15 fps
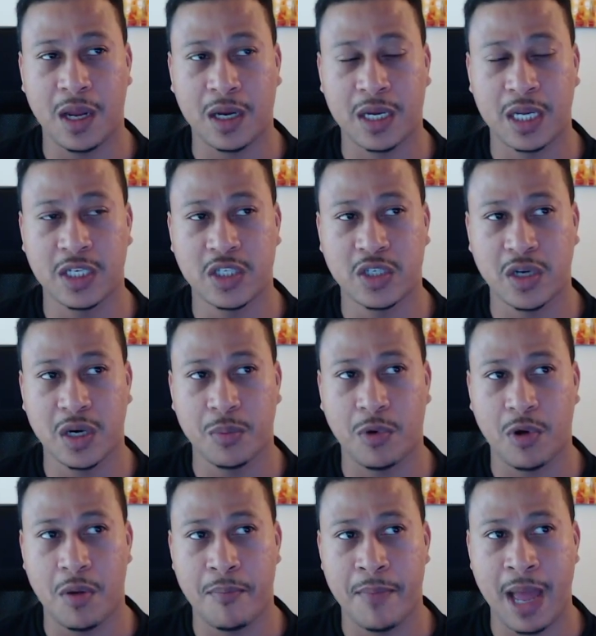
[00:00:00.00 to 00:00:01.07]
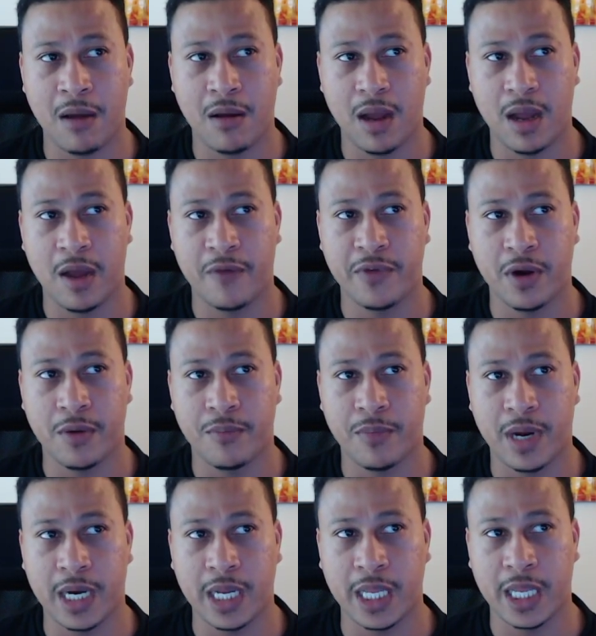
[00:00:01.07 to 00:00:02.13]
considerable amount of your
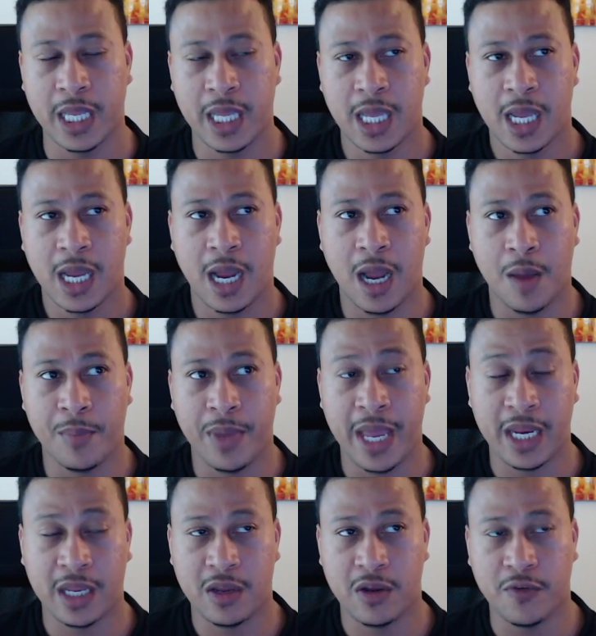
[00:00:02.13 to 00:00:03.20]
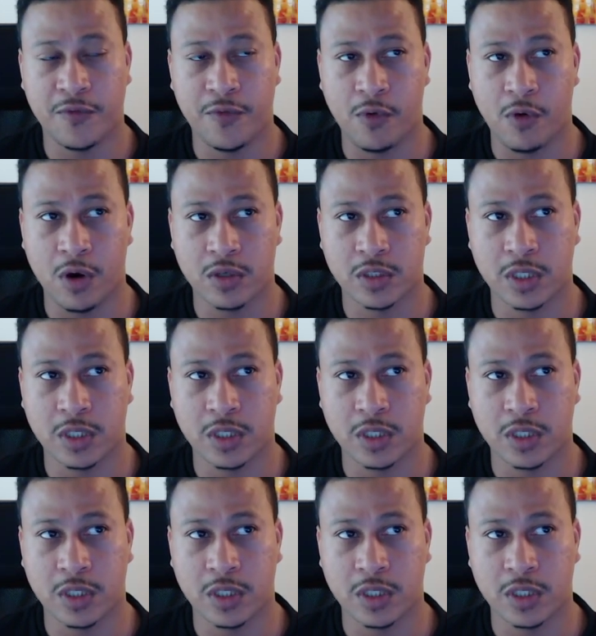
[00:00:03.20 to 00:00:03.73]
money in Q4.